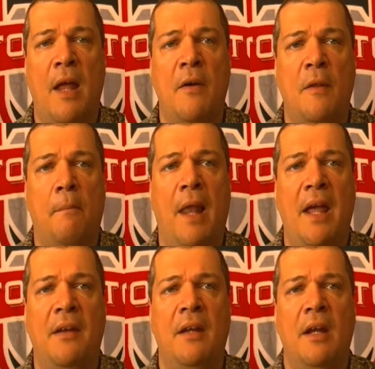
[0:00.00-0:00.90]
player that
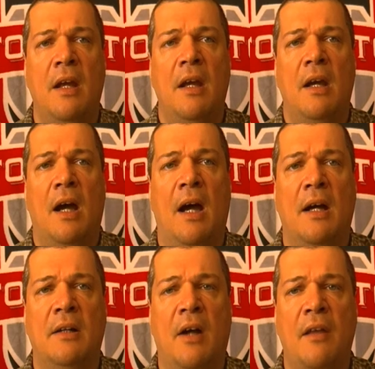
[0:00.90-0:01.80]
played,
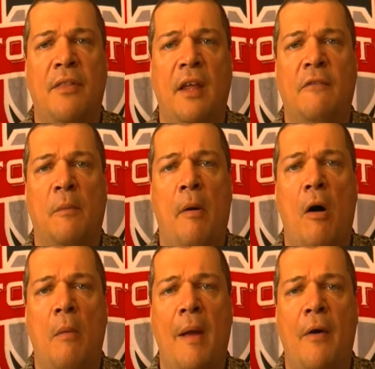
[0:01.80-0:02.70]
I think, for
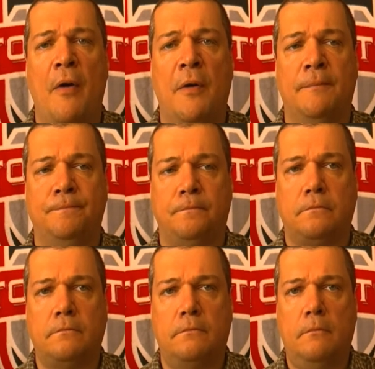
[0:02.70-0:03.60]
Paul Mariner,
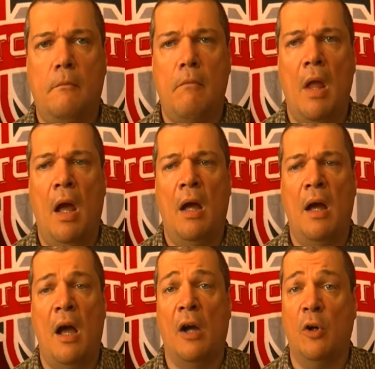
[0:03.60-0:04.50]

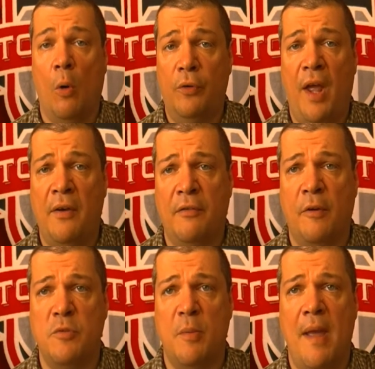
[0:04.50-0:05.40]
a goaltender
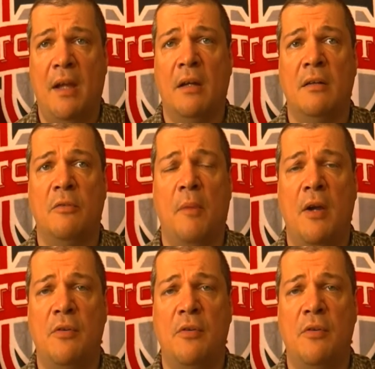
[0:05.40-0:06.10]
from Jamaica is